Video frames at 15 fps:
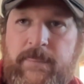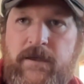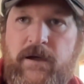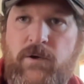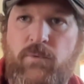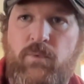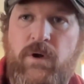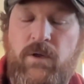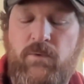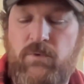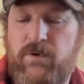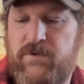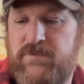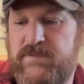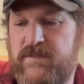are well
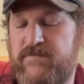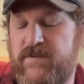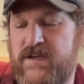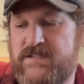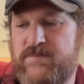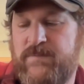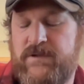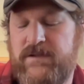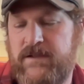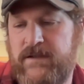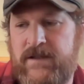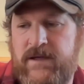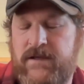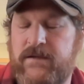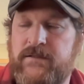worth the investment.
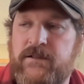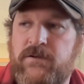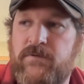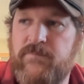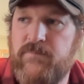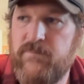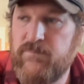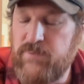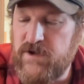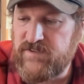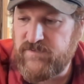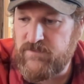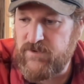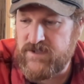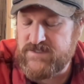And
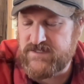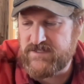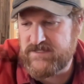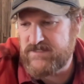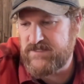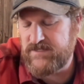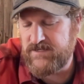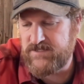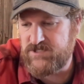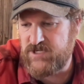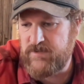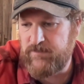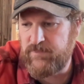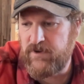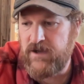pricing wise, this isn't a
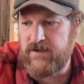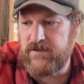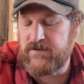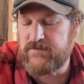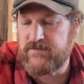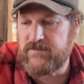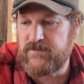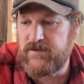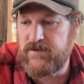cheap product.